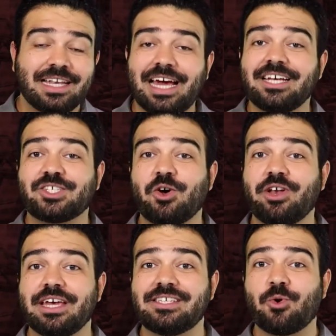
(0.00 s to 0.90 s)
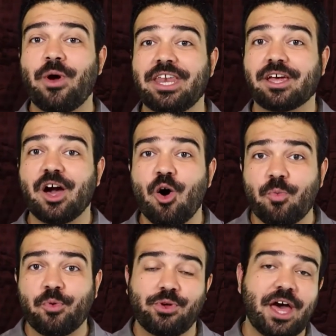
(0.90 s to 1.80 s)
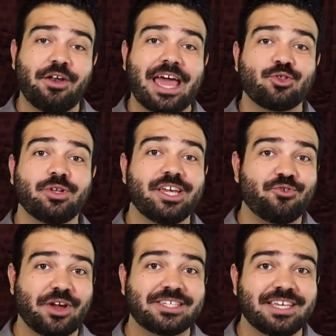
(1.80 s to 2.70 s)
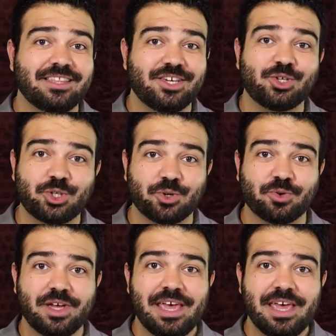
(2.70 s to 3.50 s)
Diet soda is a way to cope without actually addressing the issue.